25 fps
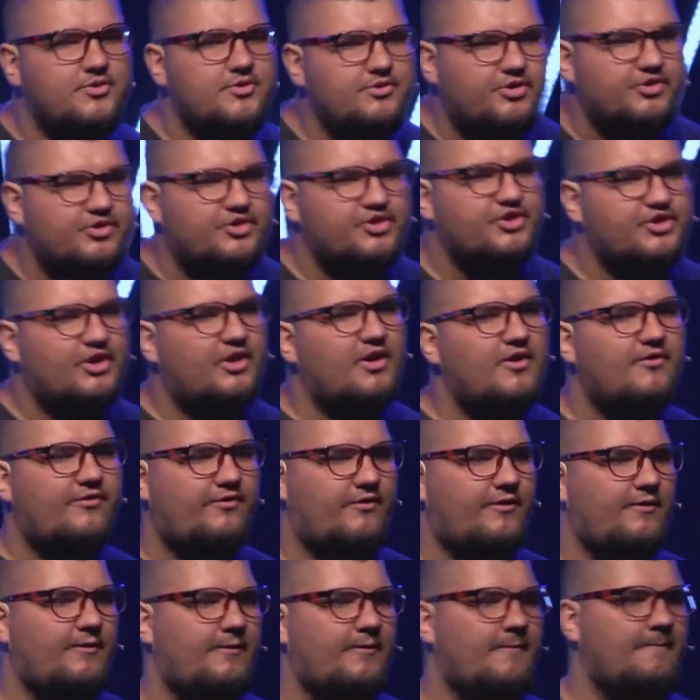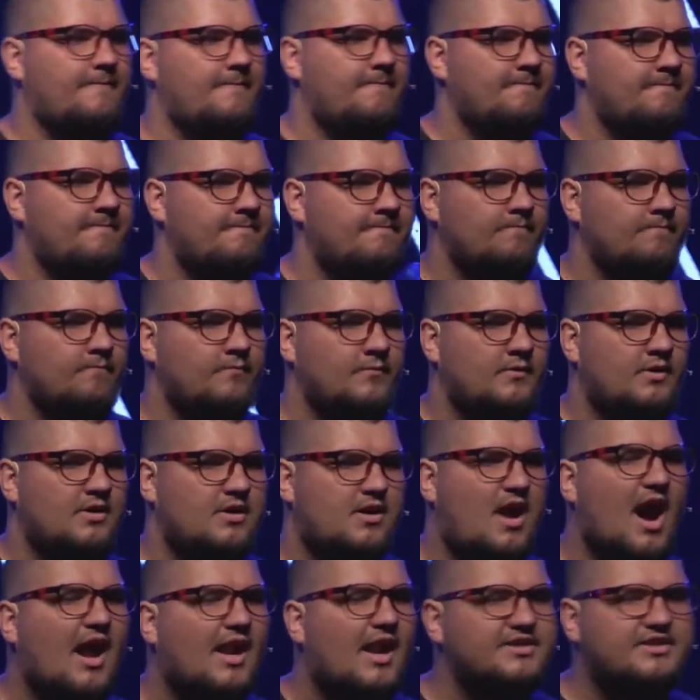to serve.
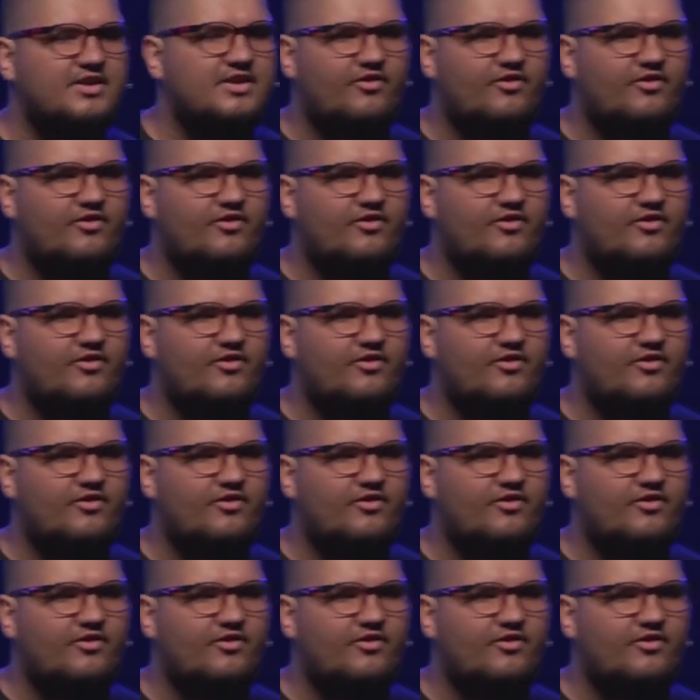God doesn't